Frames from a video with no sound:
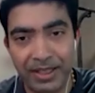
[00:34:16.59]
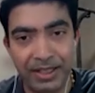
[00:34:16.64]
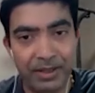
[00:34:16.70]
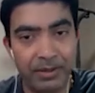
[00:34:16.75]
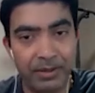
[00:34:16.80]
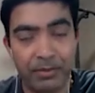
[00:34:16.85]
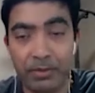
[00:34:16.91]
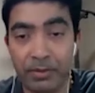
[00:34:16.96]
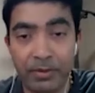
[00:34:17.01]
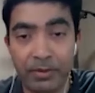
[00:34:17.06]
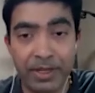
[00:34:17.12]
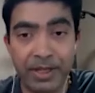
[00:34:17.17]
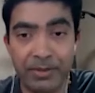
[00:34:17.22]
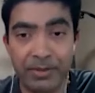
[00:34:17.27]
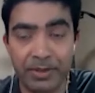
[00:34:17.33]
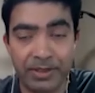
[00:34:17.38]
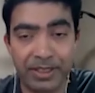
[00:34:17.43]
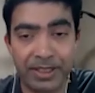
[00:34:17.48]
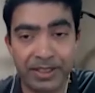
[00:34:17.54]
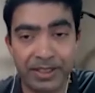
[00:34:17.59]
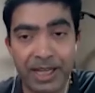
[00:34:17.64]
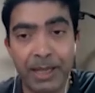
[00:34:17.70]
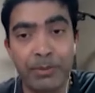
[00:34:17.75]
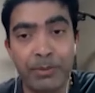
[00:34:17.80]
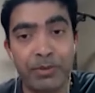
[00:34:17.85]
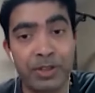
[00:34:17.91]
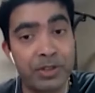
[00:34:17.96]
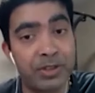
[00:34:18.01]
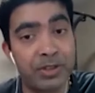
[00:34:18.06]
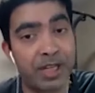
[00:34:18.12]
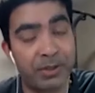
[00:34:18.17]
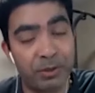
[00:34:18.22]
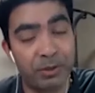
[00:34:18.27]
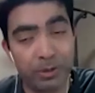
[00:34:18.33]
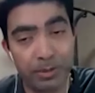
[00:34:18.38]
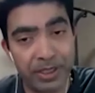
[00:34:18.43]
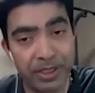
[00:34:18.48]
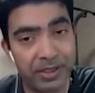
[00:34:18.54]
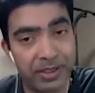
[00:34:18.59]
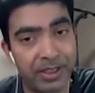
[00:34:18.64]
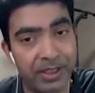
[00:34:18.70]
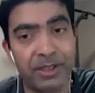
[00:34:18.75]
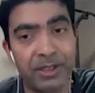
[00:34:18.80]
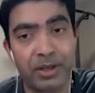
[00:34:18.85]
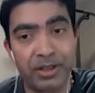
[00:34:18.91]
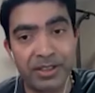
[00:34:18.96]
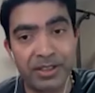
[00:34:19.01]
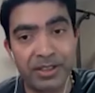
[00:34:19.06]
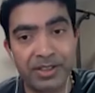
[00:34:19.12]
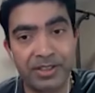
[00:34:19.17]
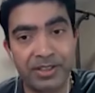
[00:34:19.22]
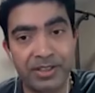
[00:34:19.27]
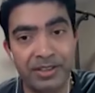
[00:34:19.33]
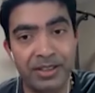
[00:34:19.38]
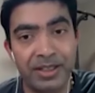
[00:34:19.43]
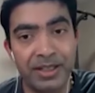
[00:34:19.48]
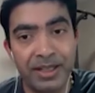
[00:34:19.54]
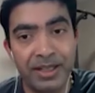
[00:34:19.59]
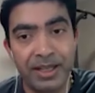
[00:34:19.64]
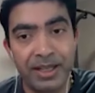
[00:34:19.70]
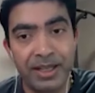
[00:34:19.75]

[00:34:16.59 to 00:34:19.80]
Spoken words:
whenever that time fits, that would be a great honor, sir.